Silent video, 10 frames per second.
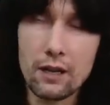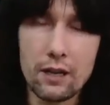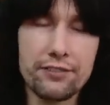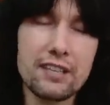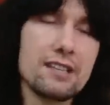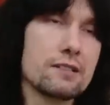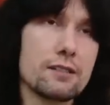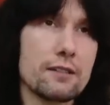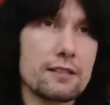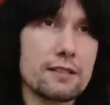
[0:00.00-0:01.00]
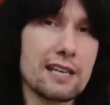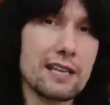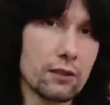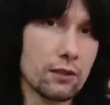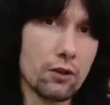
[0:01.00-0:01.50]
are things that take
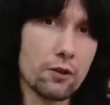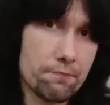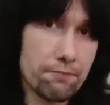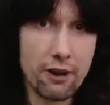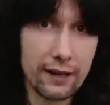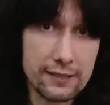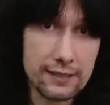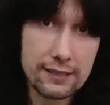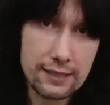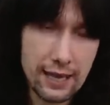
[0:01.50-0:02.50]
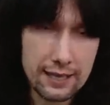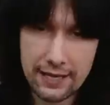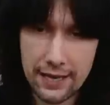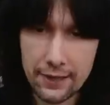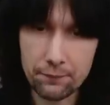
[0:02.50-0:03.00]
a lot of practice to get
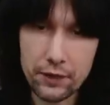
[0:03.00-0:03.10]
down.